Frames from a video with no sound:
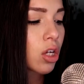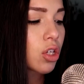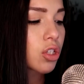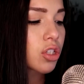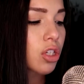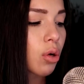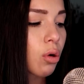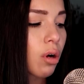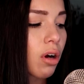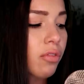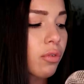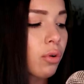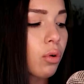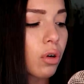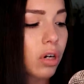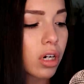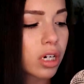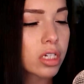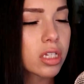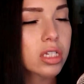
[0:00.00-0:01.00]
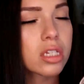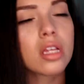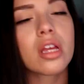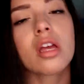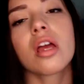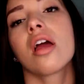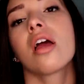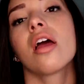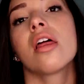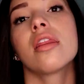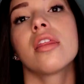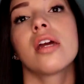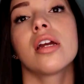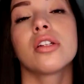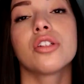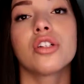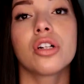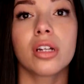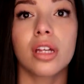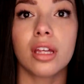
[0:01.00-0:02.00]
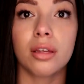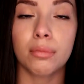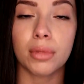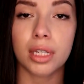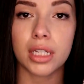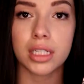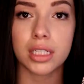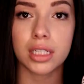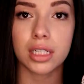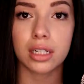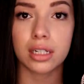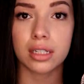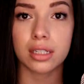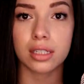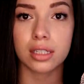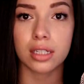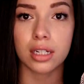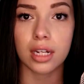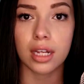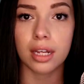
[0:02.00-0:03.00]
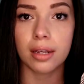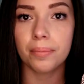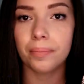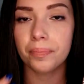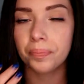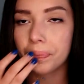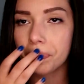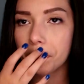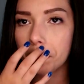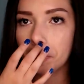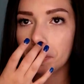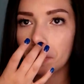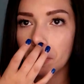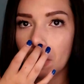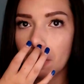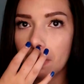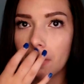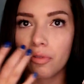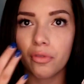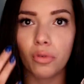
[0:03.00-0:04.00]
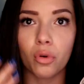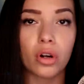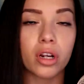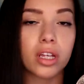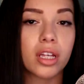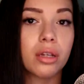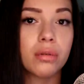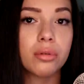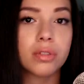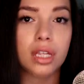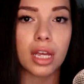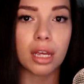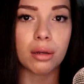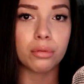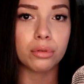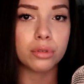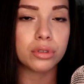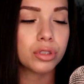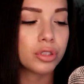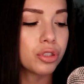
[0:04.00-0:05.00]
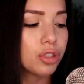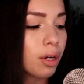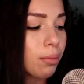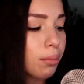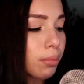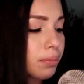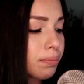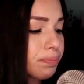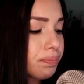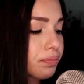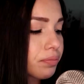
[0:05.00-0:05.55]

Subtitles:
So, of course, they took him into custody before he was able to jump.